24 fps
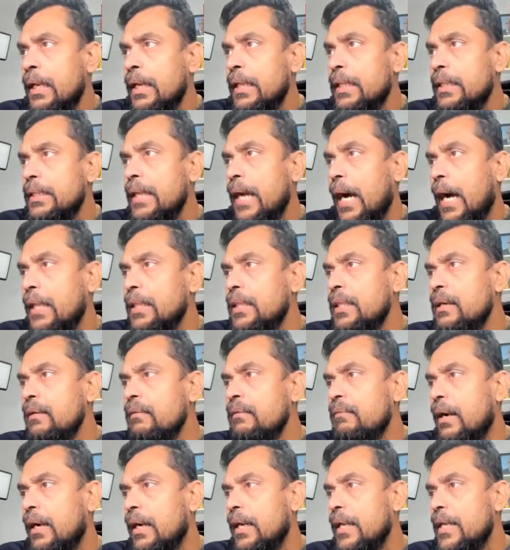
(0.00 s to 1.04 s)
The other
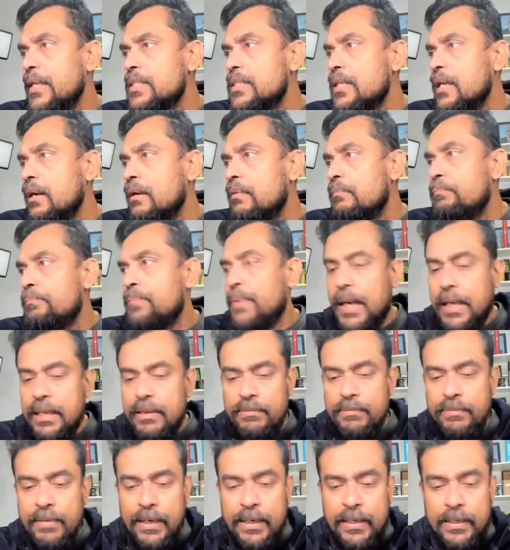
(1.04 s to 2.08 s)
one is
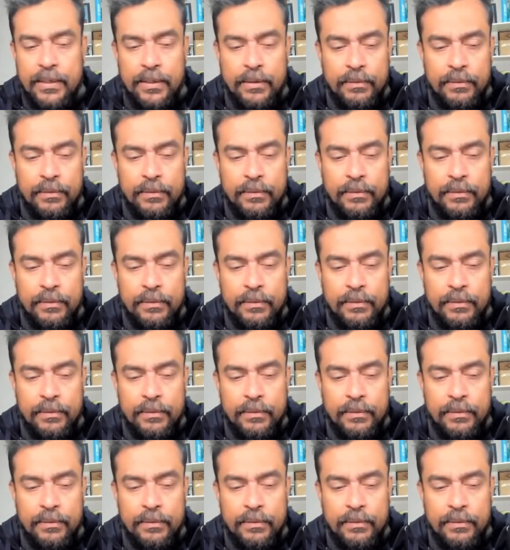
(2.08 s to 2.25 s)
private